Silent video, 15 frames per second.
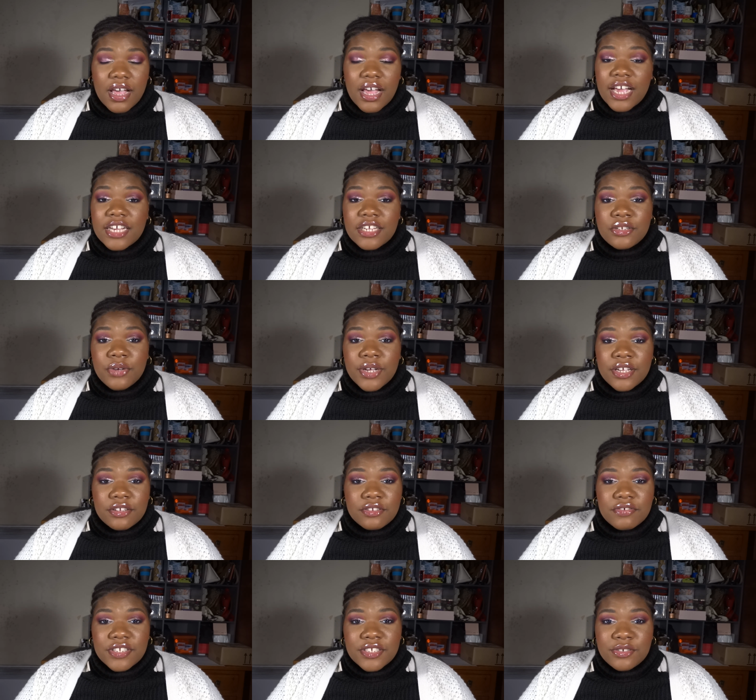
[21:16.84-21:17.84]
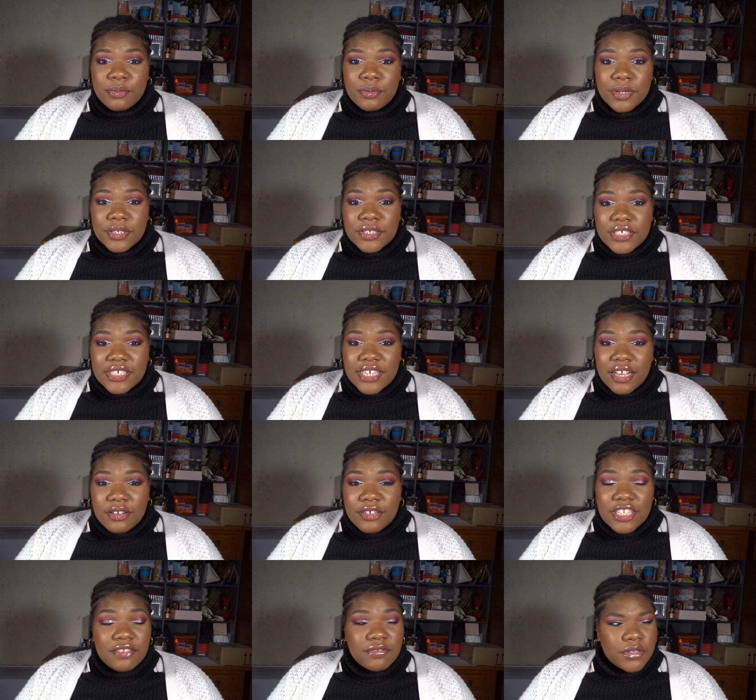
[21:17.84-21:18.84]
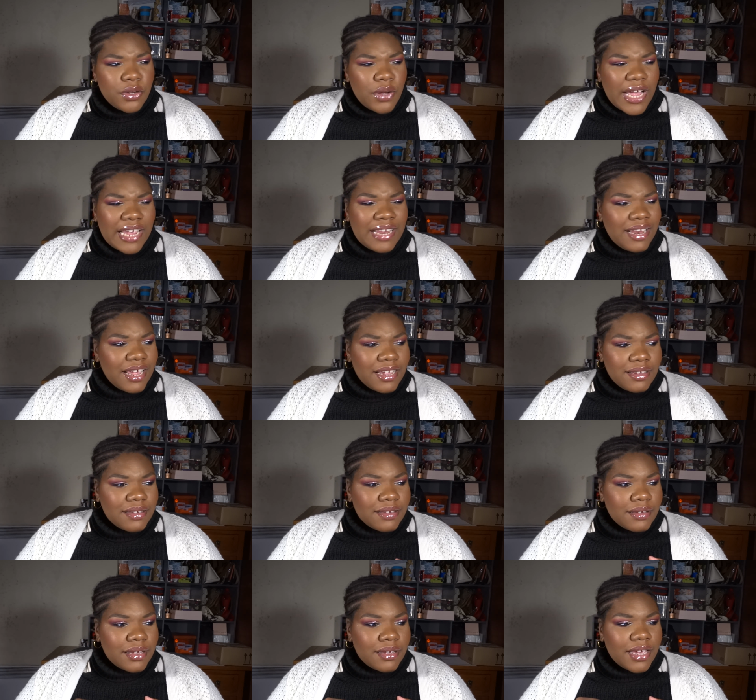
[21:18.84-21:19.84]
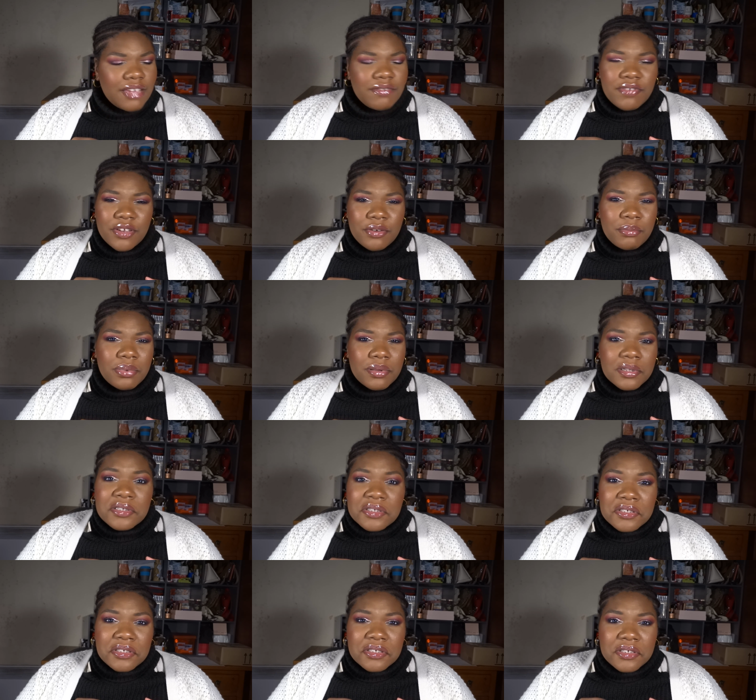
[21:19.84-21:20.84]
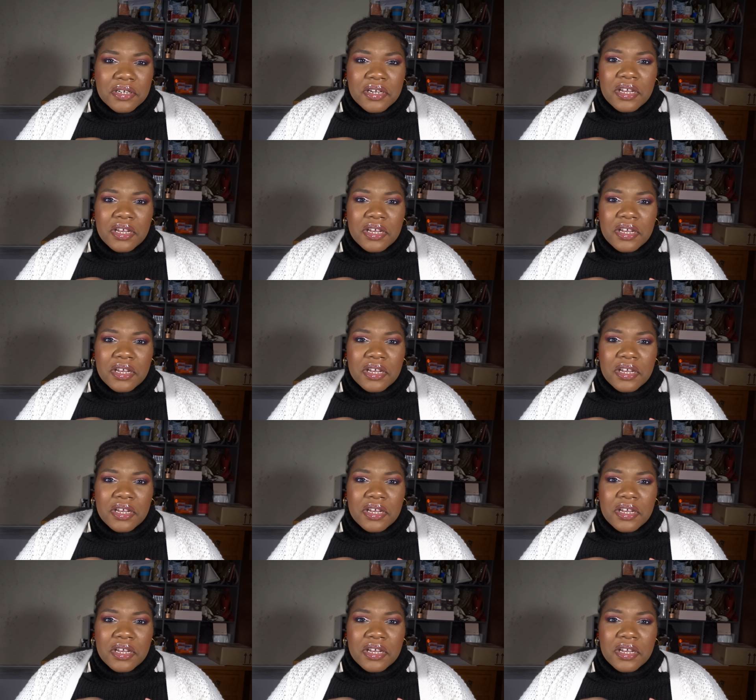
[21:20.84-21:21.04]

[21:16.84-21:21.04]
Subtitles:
I know I can't finish a blush now, even though I like a heavier blush.